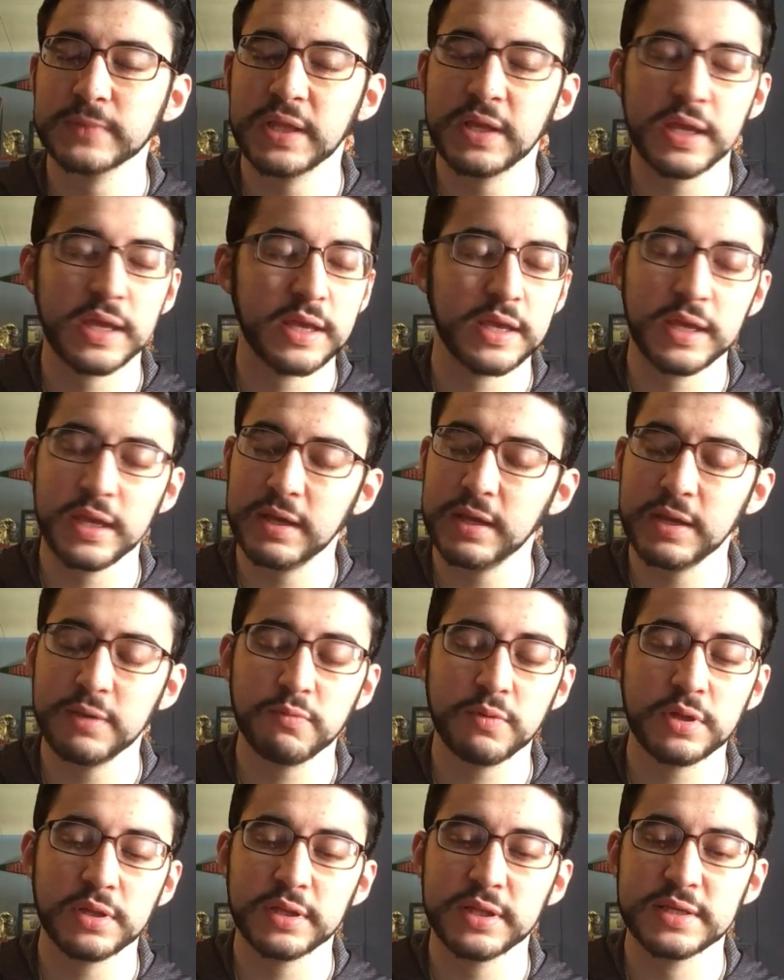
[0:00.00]
It
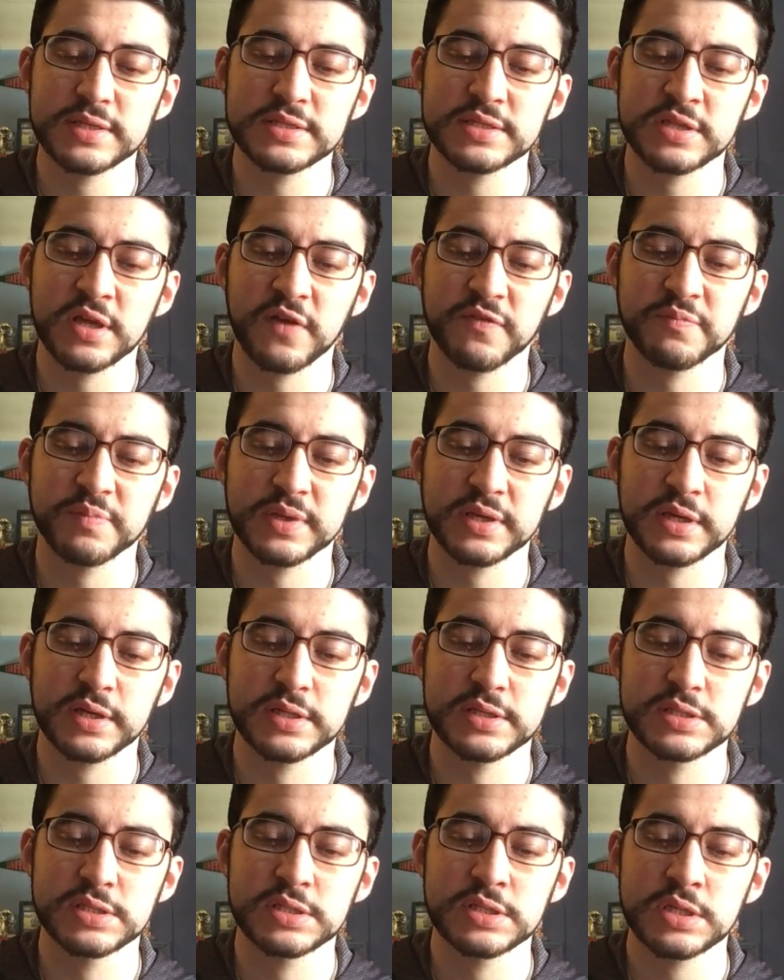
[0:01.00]
really is tough
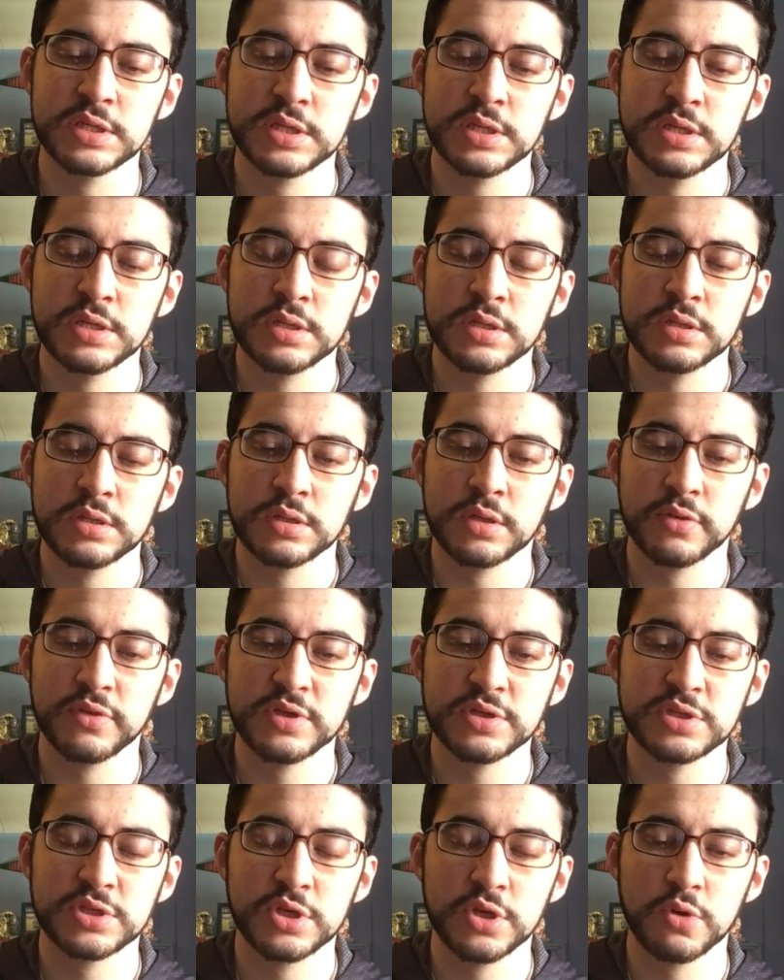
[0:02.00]
because, you know,
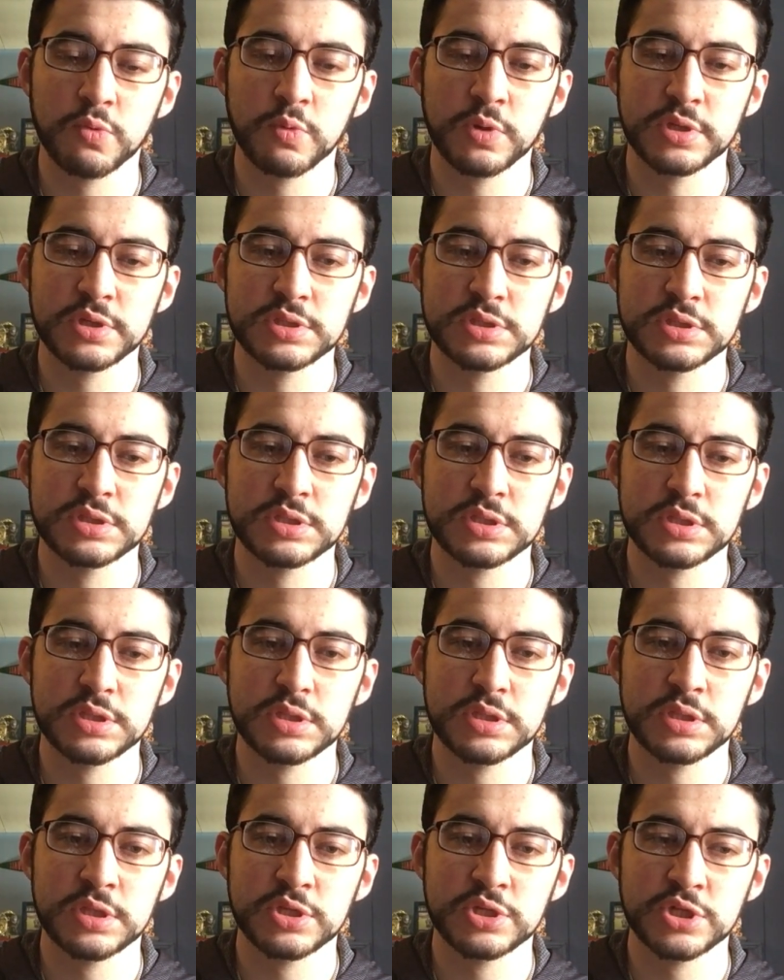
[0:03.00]
this year was
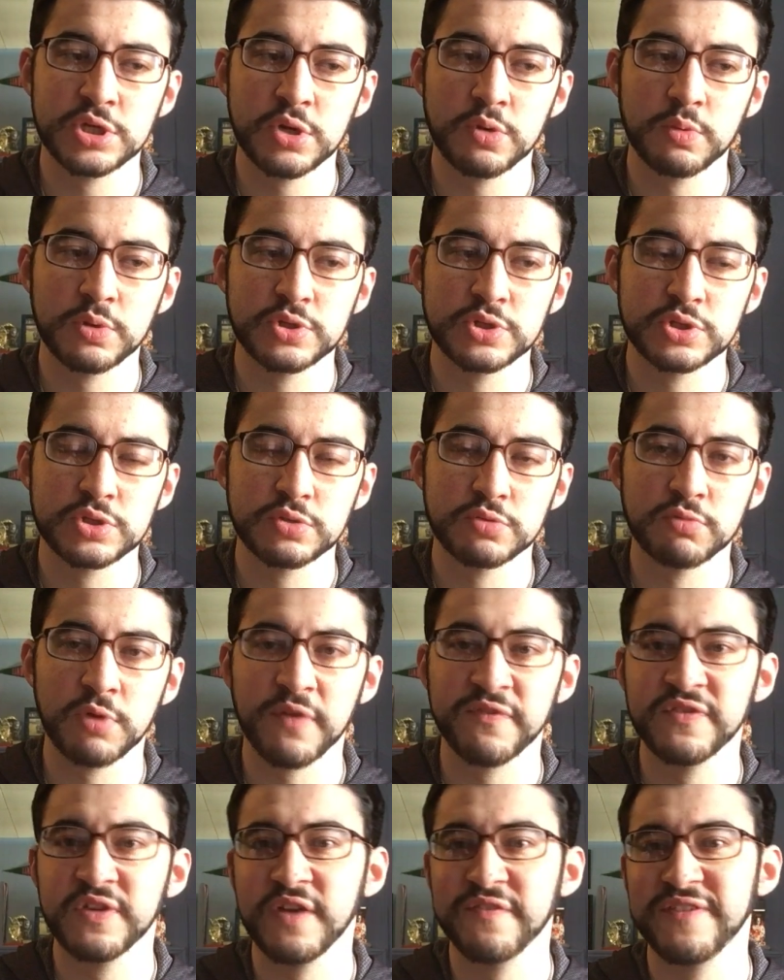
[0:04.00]

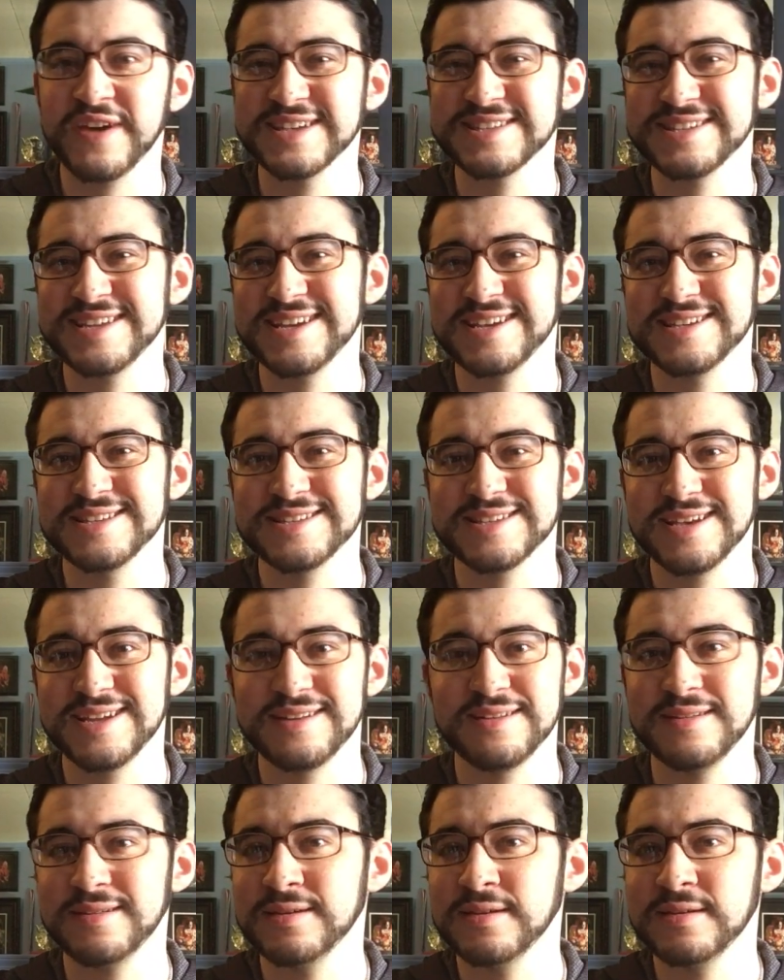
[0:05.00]
rough enough as it is,
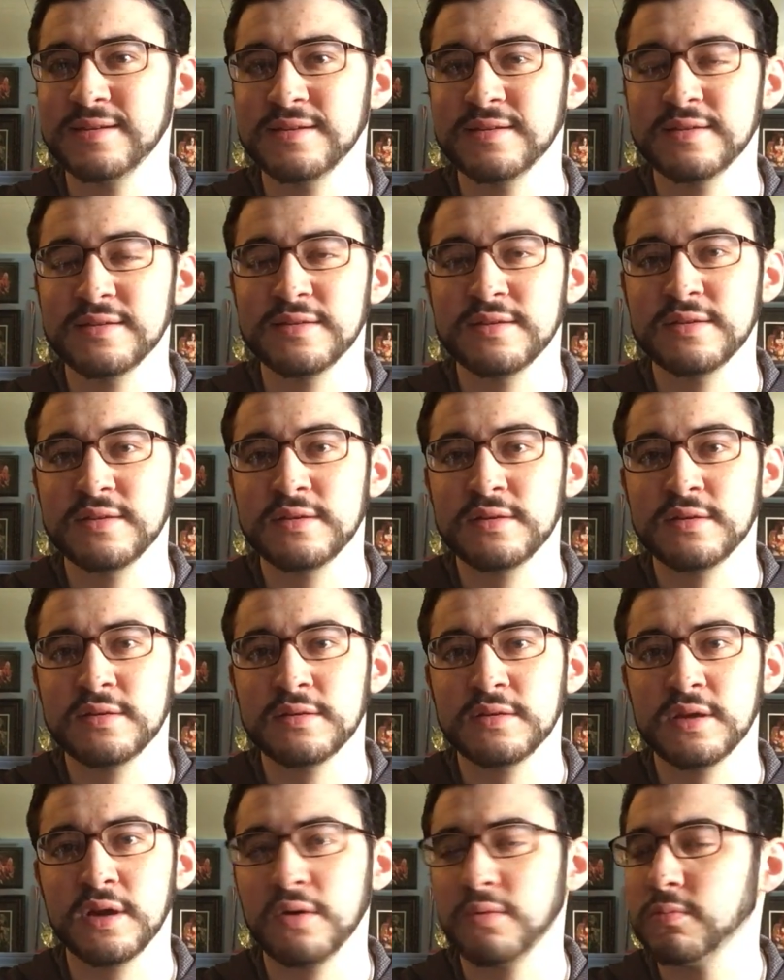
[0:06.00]
and,
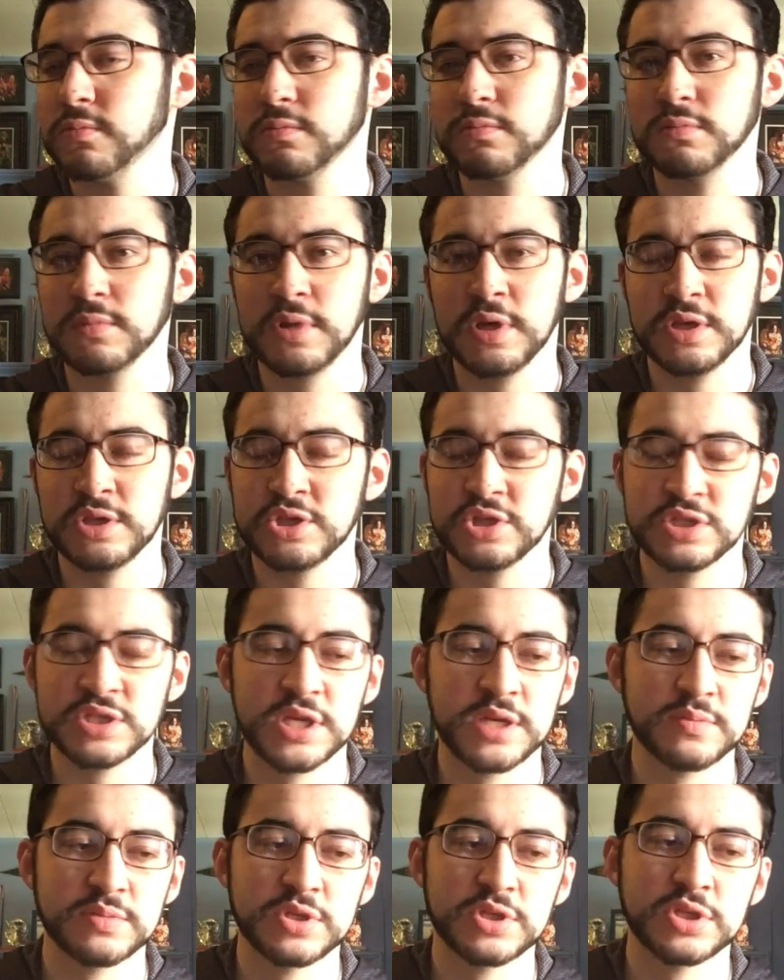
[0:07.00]
you know, it just
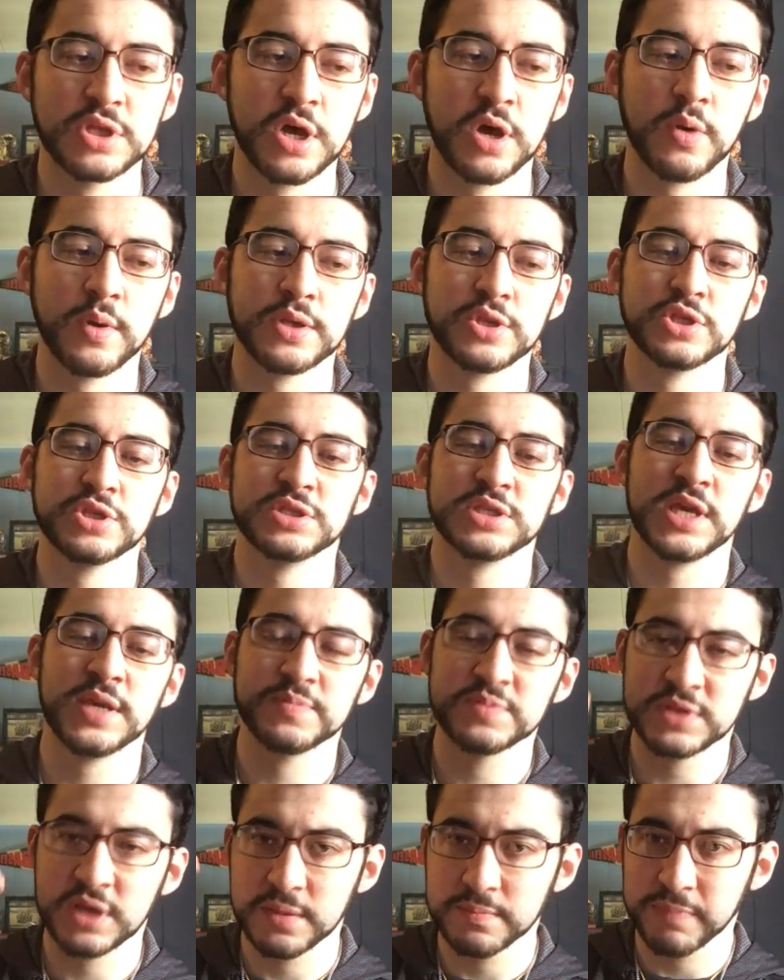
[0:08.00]
seems as though it just
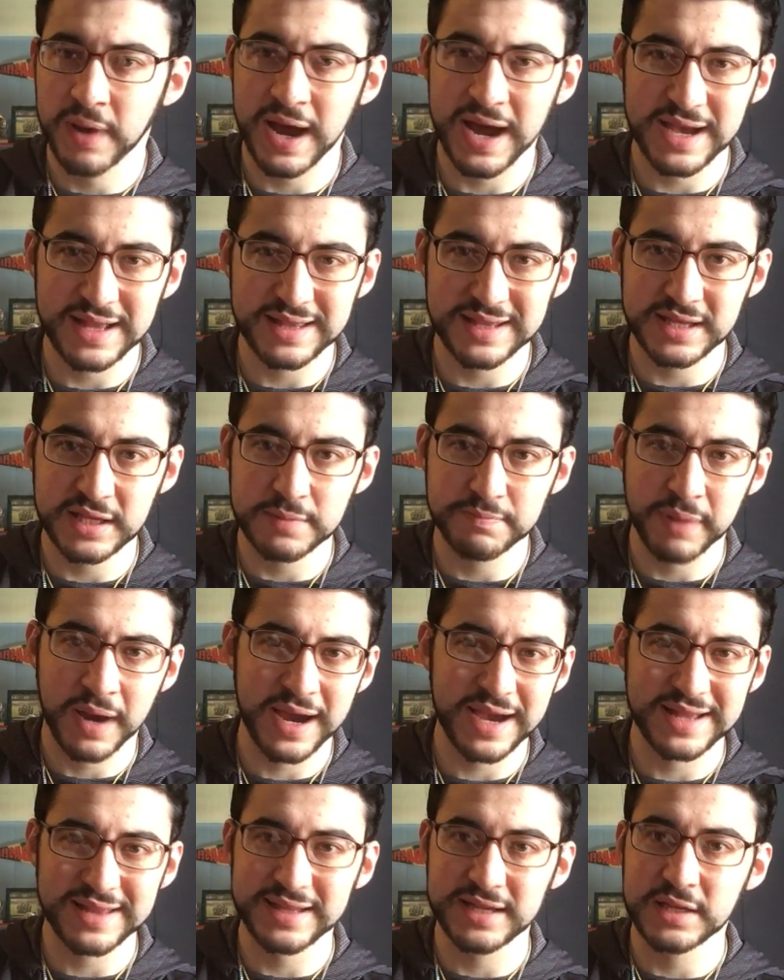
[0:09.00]
keeps on piling and
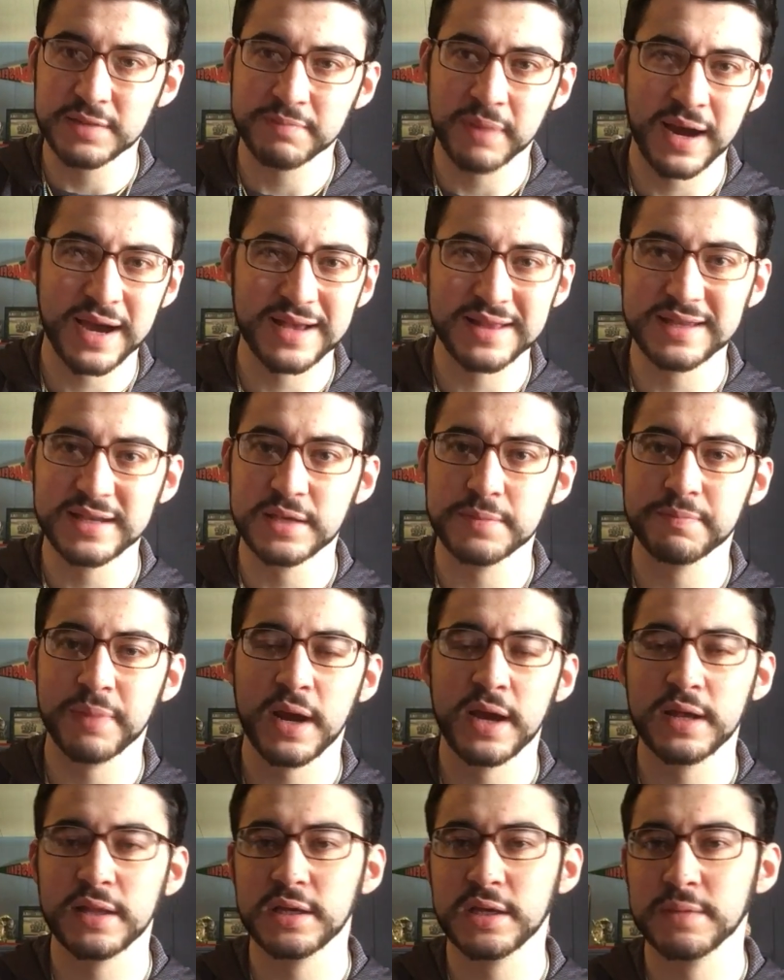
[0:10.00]
piling and piling and
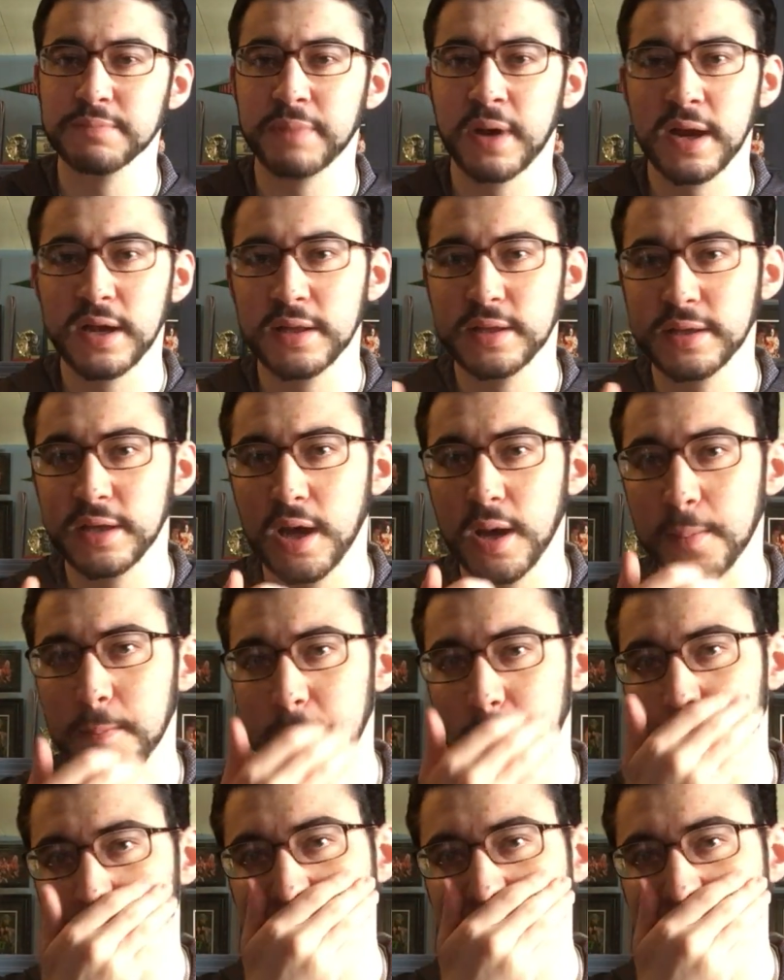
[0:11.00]
piling and piling up.